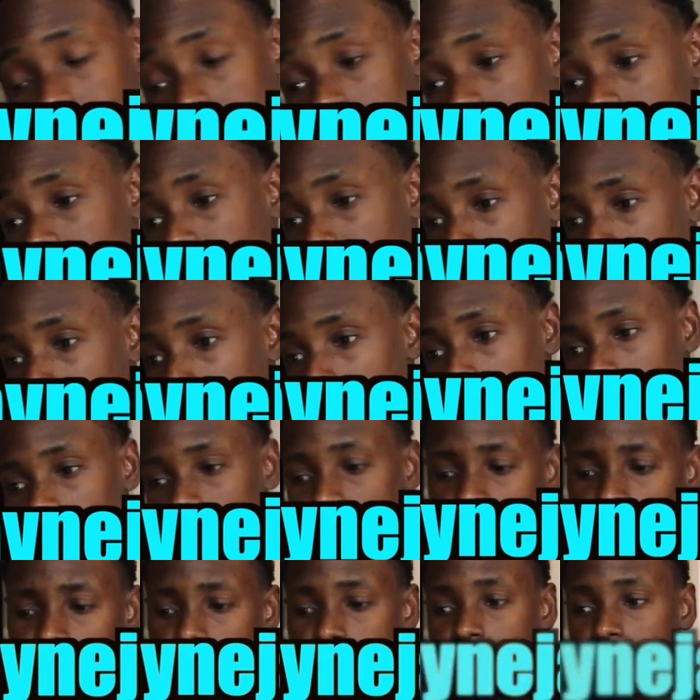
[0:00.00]
I'll
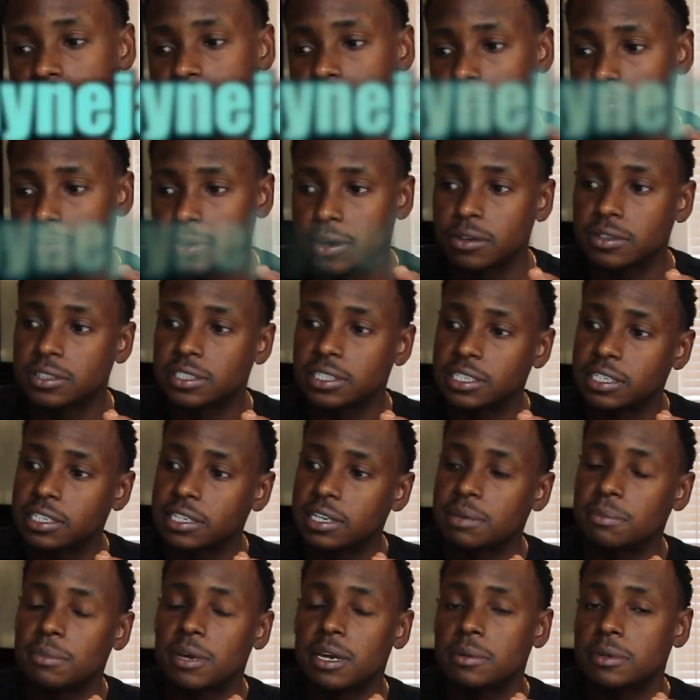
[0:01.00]
probably give away some
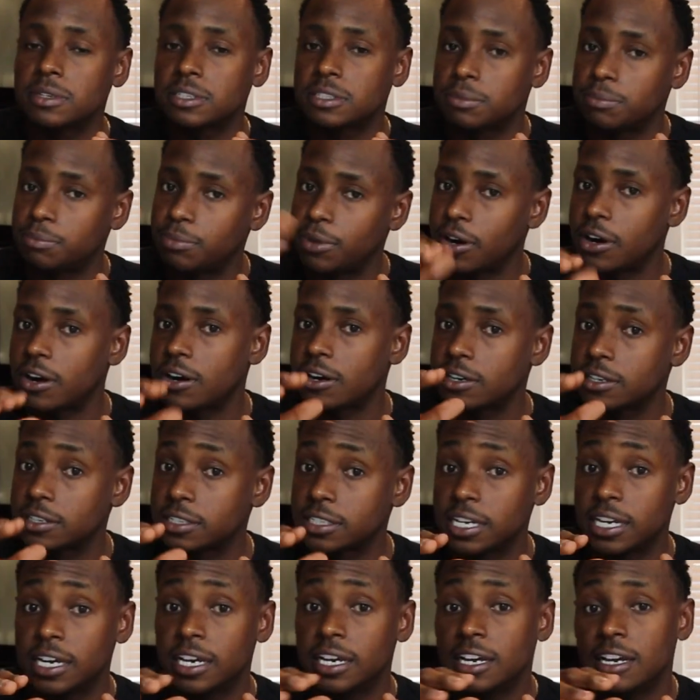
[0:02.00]
protein and maybe some
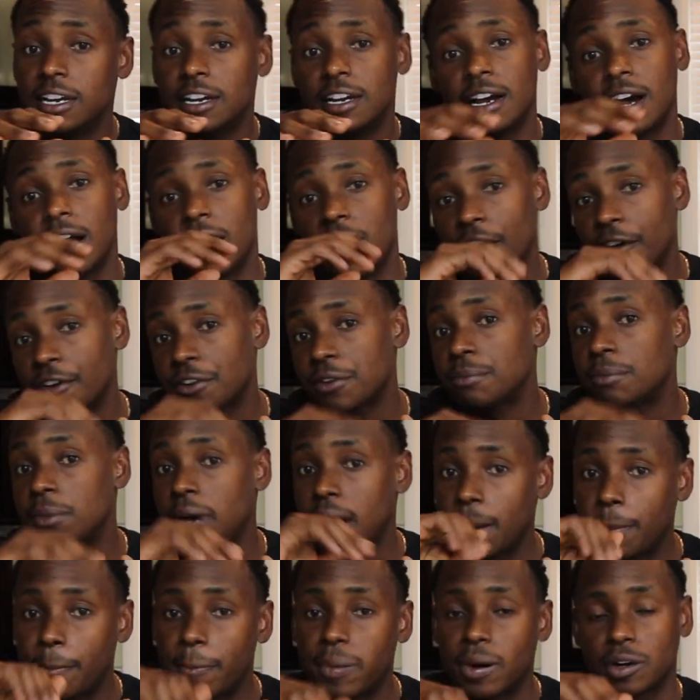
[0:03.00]
bars out of
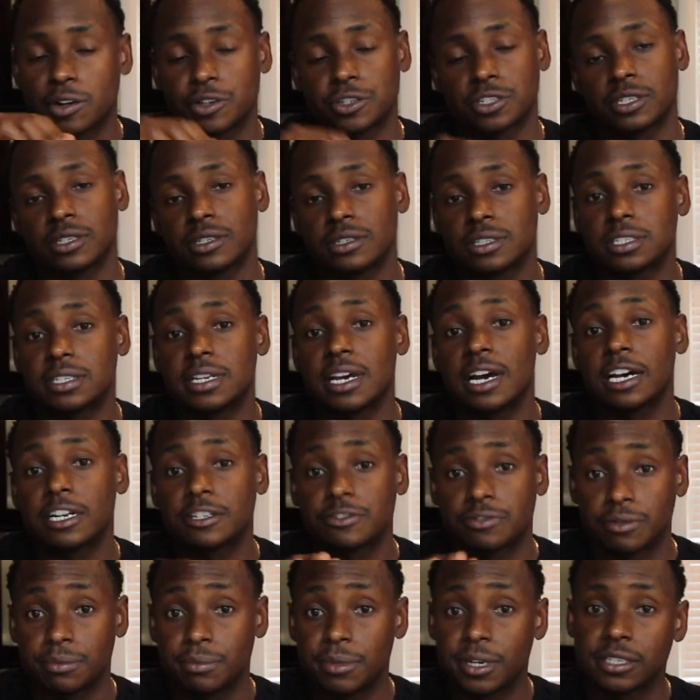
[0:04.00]
my personal
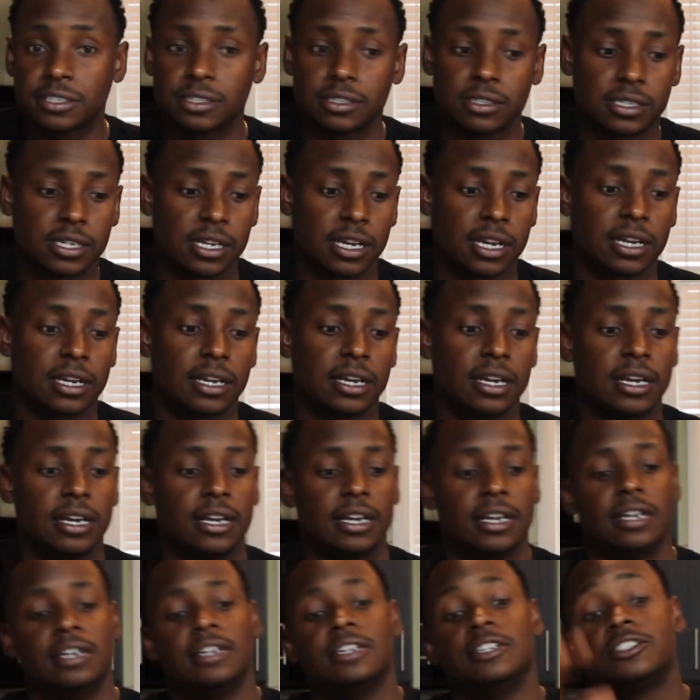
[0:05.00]
stash from Muscle Tech.
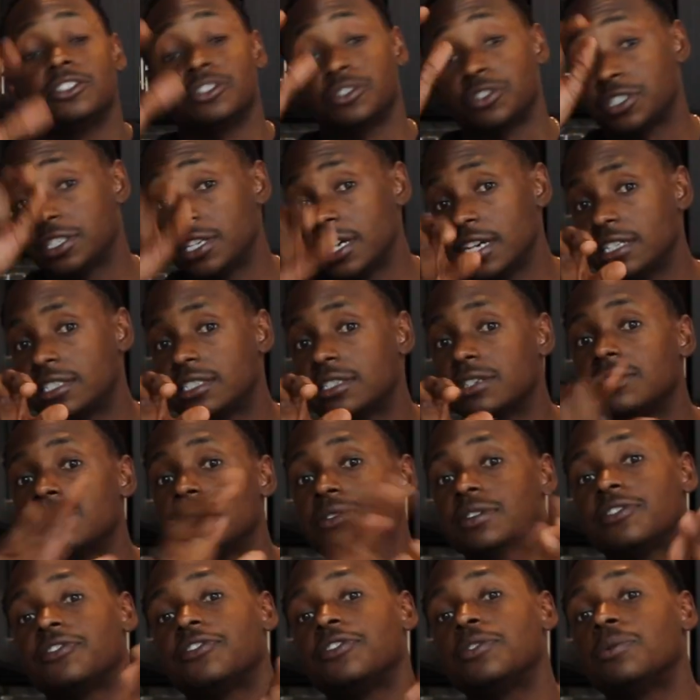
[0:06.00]
So stay
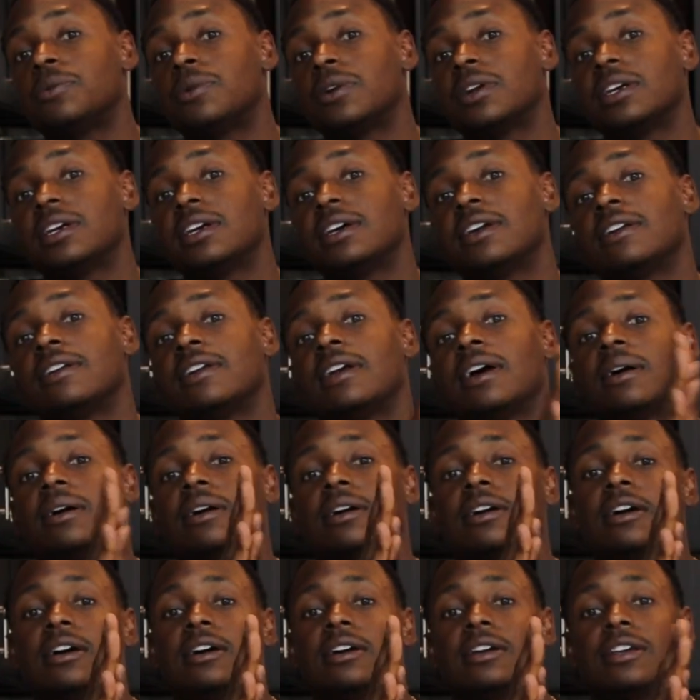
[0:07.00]
tuned if you want to enter
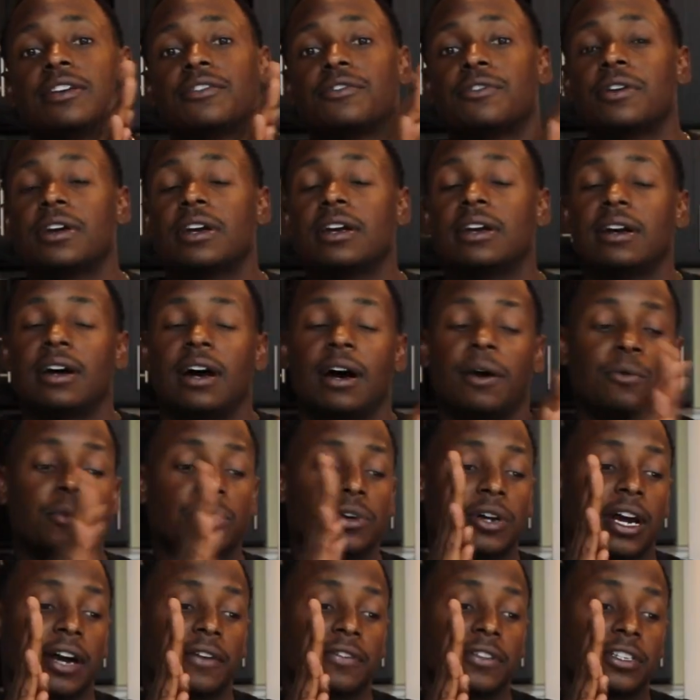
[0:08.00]
that giveaway. I
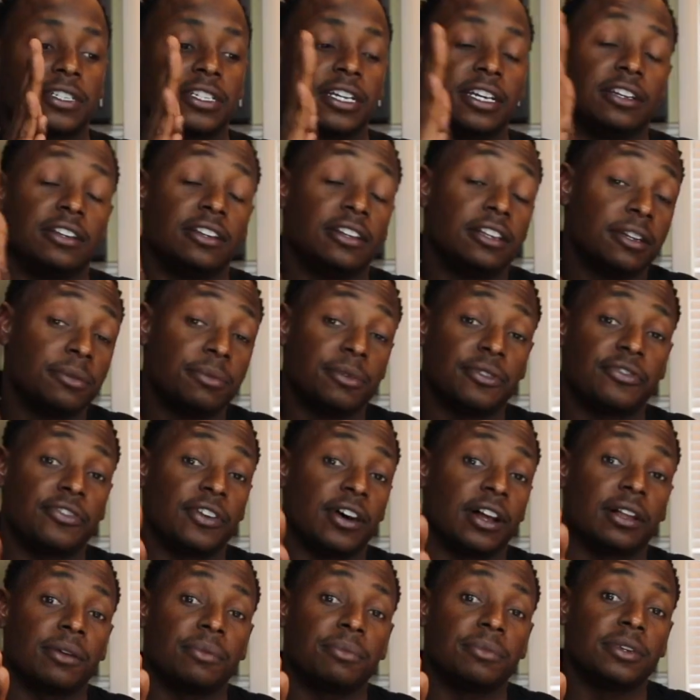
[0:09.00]
will have to say you need to be
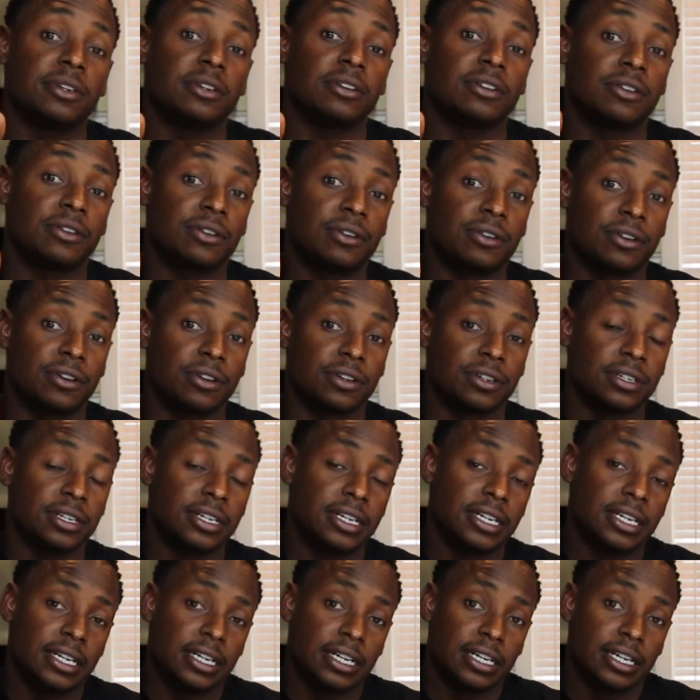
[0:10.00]
following me on